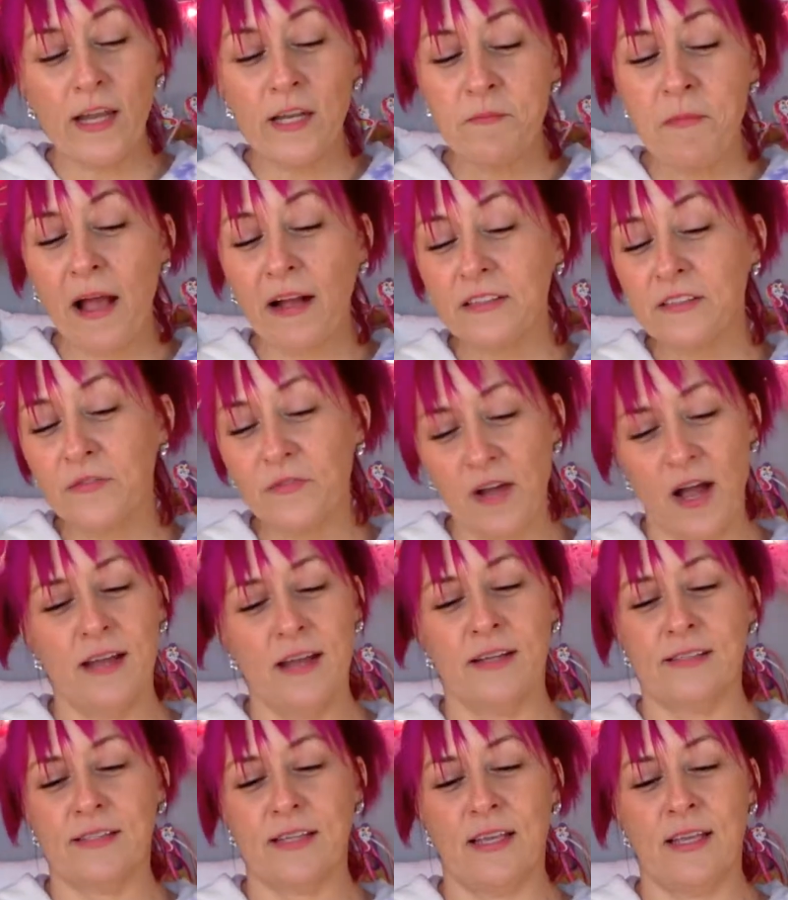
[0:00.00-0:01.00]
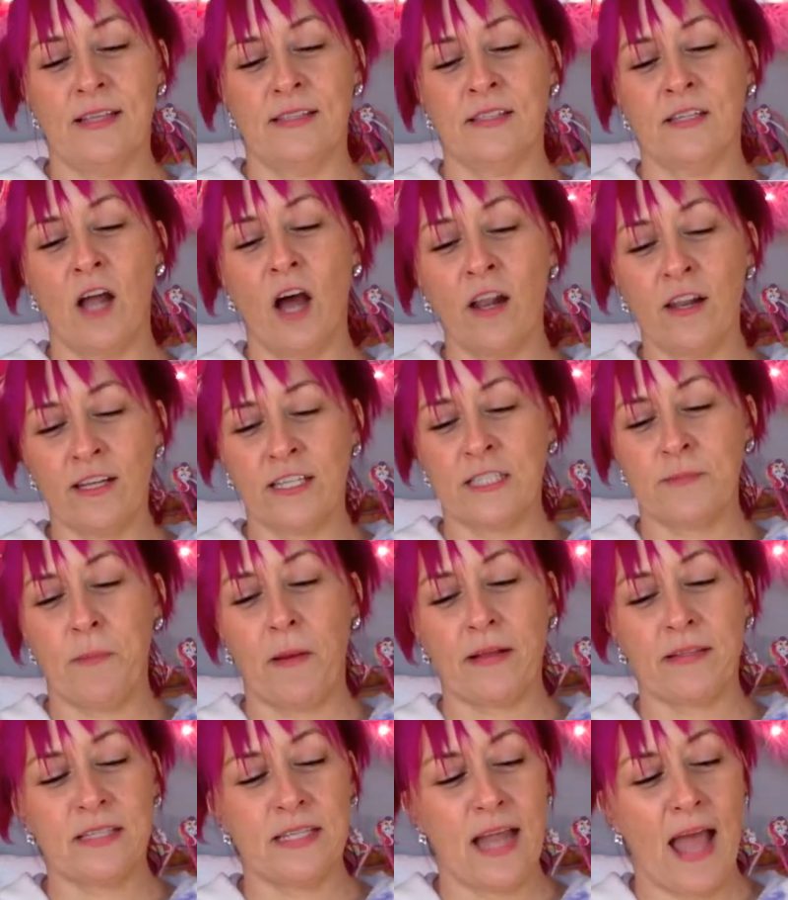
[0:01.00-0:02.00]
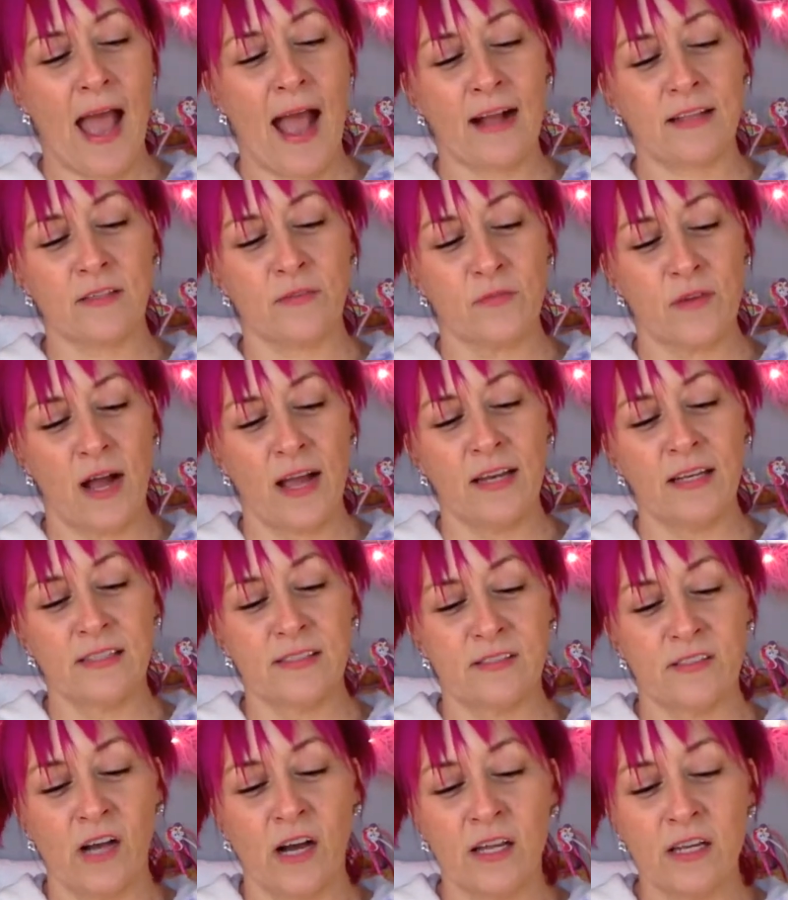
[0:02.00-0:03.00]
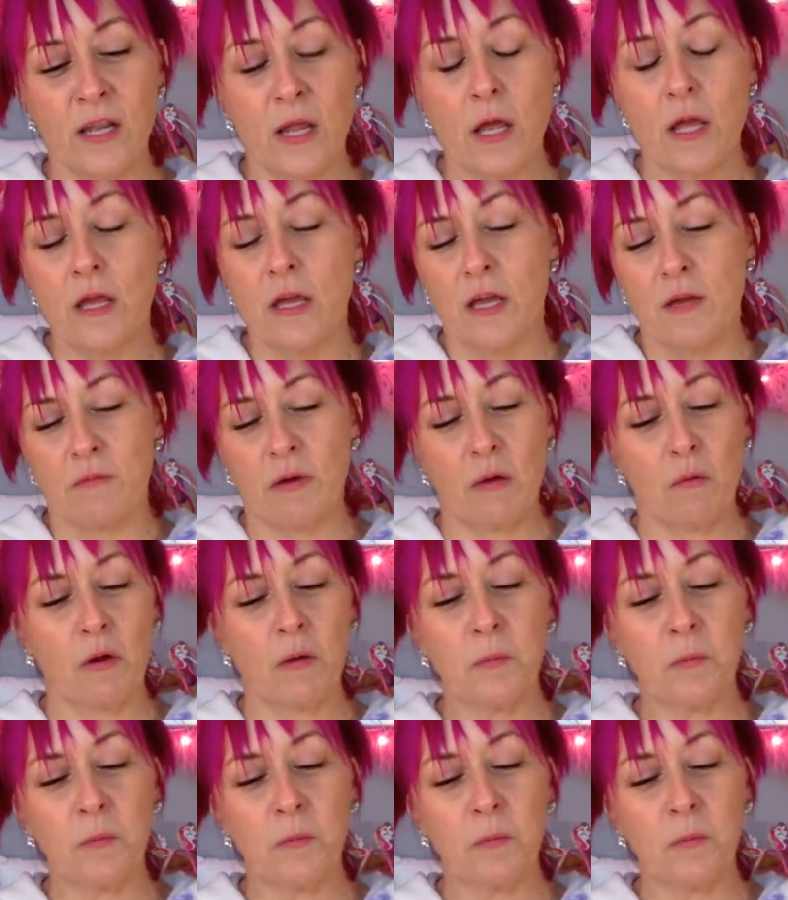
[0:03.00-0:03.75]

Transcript: A random act of kindness is an unexpected act of kindness done